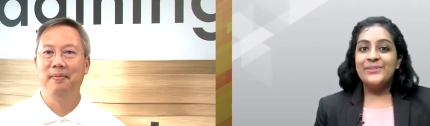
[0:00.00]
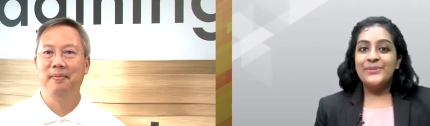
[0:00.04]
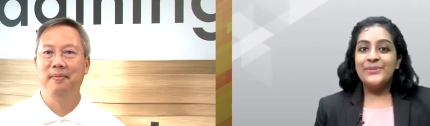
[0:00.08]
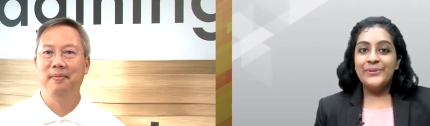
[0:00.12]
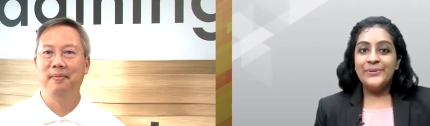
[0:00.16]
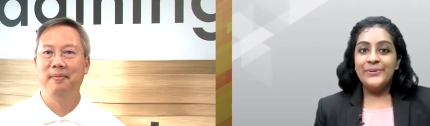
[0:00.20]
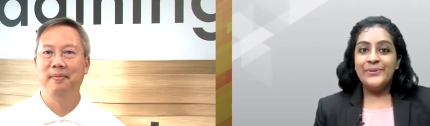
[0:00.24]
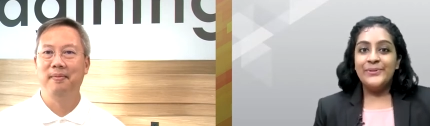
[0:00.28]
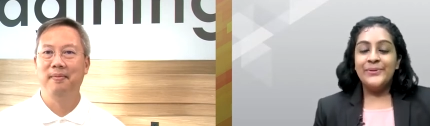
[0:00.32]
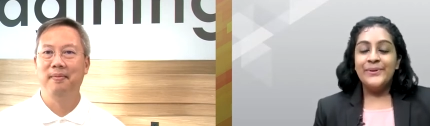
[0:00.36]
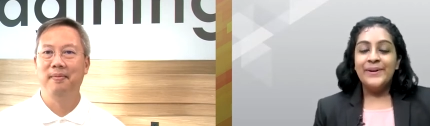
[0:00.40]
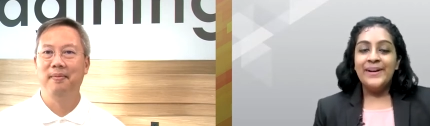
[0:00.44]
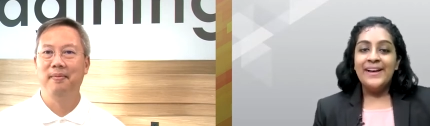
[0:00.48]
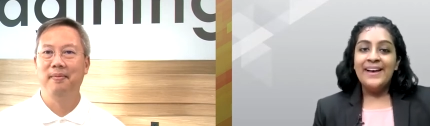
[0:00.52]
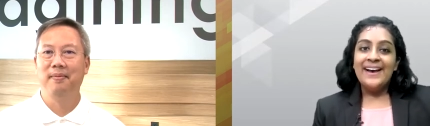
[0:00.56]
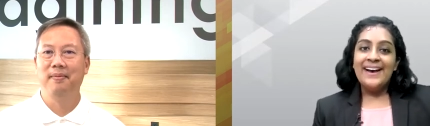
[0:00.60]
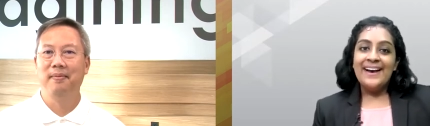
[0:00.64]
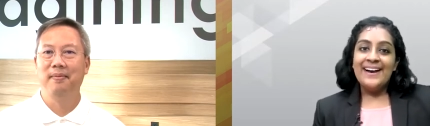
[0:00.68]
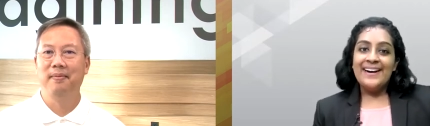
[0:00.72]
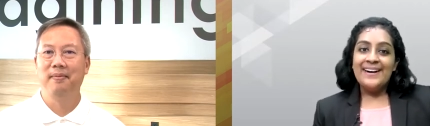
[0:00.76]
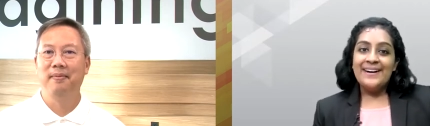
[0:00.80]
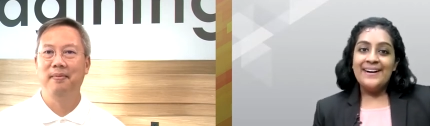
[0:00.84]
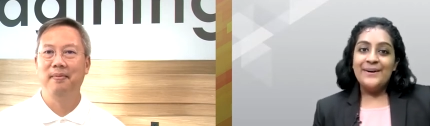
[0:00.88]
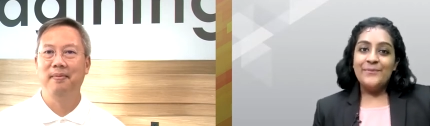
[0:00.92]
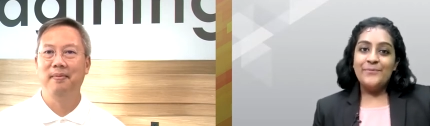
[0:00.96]
Speaker 1: to do
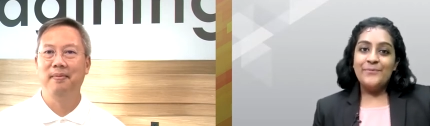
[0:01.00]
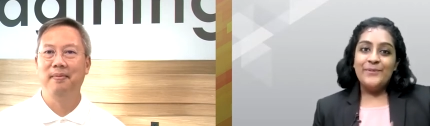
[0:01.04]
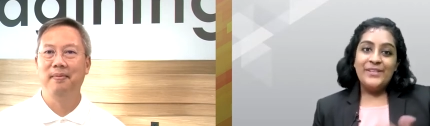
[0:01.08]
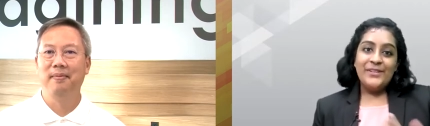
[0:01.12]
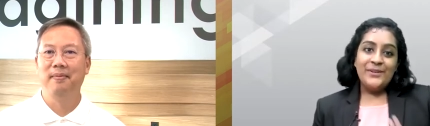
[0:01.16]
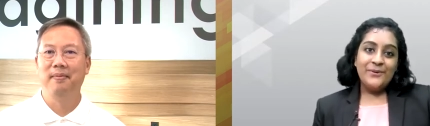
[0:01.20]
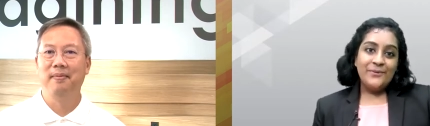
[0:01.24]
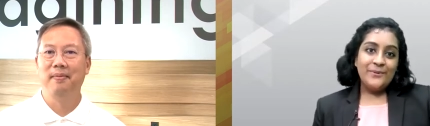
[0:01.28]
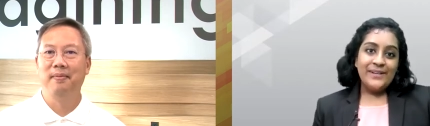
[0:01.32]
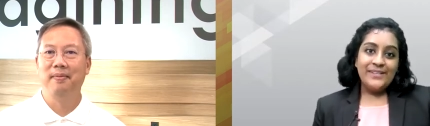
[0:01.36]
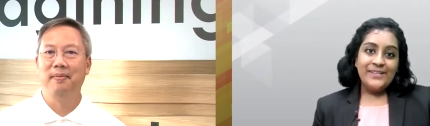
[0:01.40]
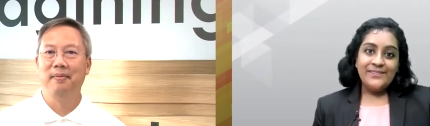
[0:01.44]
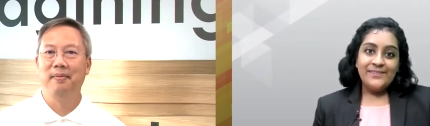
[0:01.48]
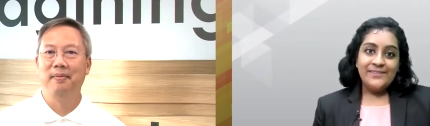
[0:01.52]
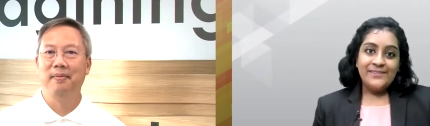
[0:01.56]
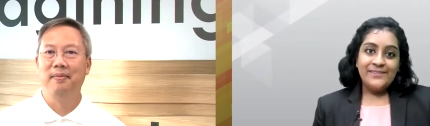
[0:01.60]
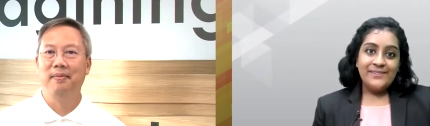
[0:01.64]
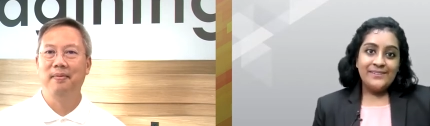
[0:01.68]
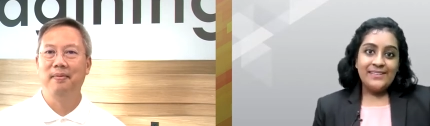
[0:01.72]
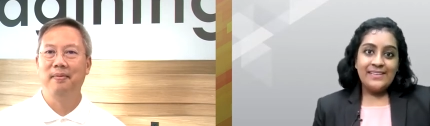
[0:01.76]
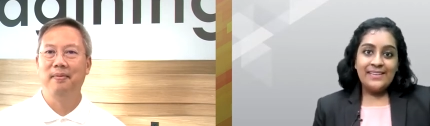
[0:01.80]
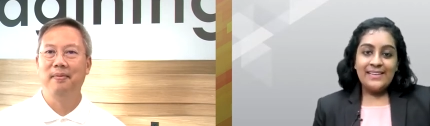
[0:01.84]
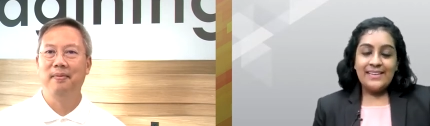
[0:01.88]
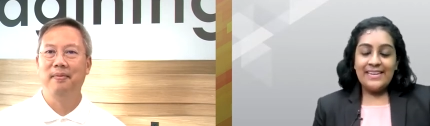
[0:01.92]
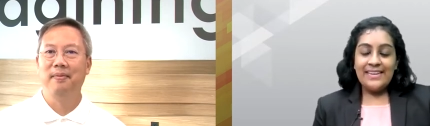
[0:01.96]
um, when you want to
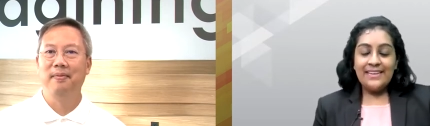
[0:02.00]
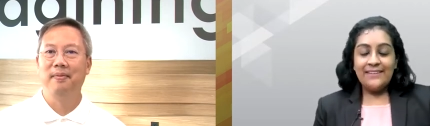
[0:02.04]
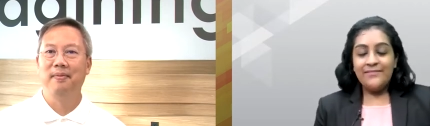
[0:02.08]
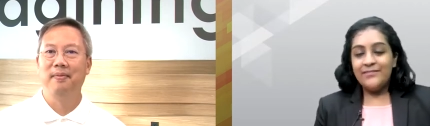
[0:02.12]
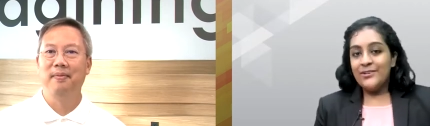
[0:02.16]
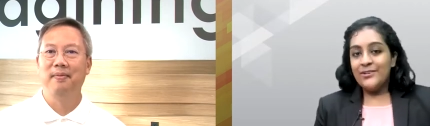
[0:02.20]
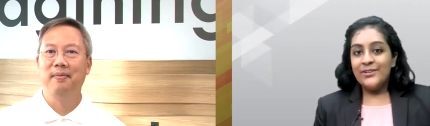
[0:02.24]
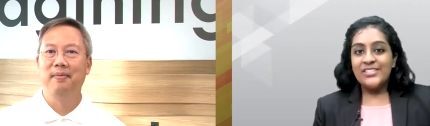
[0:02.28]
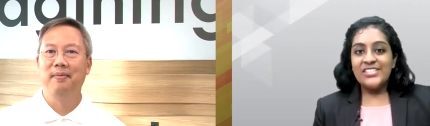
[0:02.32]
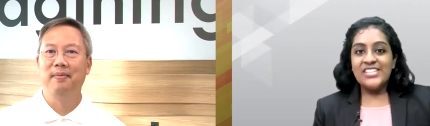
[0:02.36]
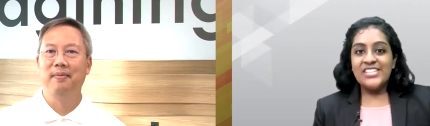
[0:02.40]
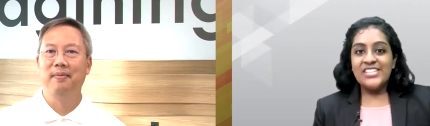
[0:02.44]
evoke